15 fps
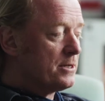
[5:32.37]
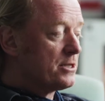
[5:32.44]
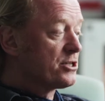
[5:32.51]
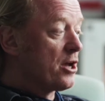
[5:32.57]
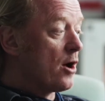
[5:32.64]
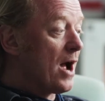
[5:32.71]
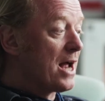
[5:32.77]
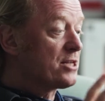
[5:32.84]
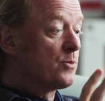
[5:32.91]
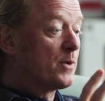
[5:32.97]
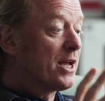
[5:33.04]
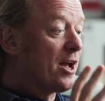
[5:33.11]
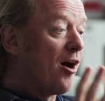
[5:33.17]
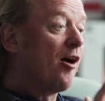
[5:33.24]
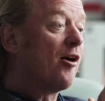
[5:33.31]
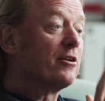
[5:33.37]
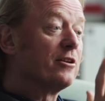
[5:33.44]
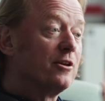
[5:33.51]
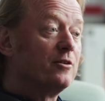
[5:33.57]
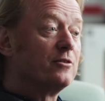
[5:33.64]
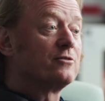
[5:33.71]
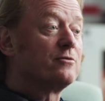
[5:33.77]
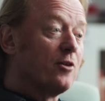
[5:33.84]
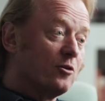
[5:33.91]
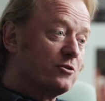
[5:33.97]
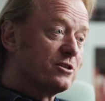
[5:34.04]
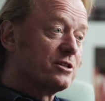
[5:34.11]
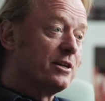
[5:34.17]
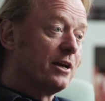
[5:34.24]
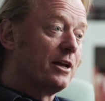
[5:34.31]
So actually, we can't use
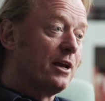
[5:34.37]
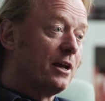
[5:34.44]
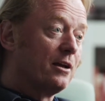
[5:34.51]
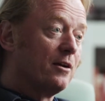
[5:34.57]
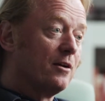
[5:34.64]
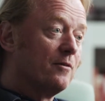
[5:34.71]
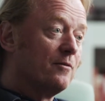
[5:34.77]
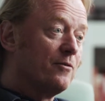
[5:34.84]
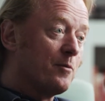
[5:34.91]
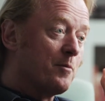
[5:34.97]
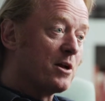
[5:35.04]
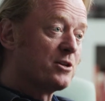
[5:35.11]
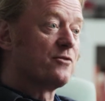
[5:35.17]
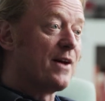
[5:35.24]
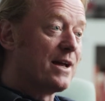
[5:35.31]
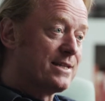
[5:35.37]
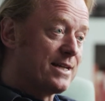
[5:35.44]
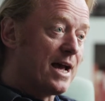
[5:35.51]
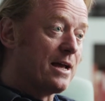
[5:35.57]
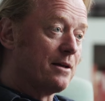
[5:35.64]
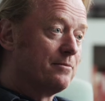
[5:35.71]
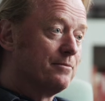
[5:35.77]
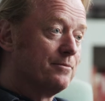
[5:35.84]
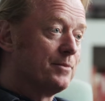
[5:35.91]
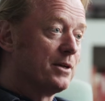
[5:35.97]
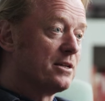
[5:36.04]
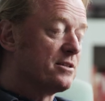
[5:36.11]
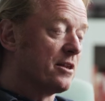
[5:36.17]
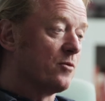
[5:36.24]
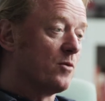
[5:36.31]
conscious thinking for much of our day
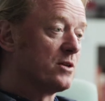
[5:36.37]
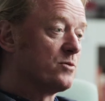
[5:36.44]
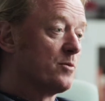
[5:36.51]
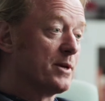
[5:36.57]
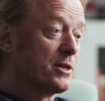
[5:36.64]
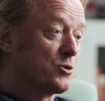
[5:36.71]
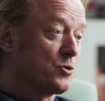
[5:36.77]
because otherwise we'd be